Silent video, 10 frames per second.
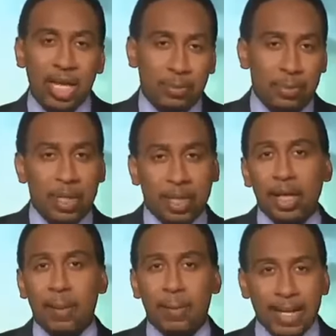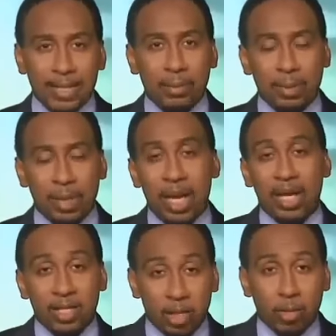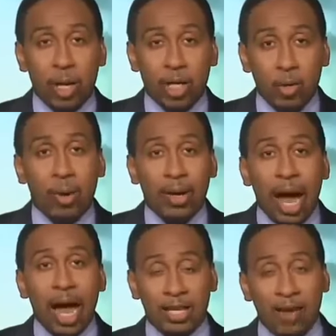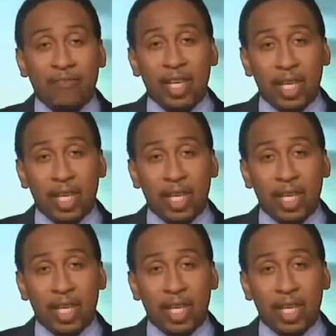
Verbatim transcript: Let's be clear about something here, and this is where you and I